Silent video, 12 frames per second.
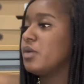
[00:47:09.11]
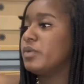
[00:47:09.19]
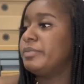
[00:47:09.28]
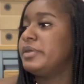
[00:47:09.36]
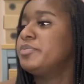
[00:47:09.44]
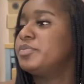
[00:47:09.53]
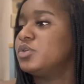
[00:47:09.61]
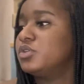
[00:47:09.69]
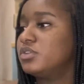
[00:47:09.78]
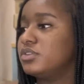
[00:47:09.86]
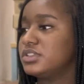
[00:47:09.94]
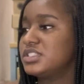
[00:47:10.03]
with
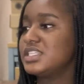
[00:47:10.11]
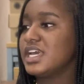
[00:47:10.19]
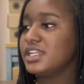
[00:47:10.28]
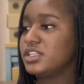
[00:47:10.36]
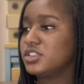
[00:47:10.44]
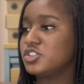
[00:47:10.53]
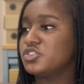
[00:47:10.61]
people telling the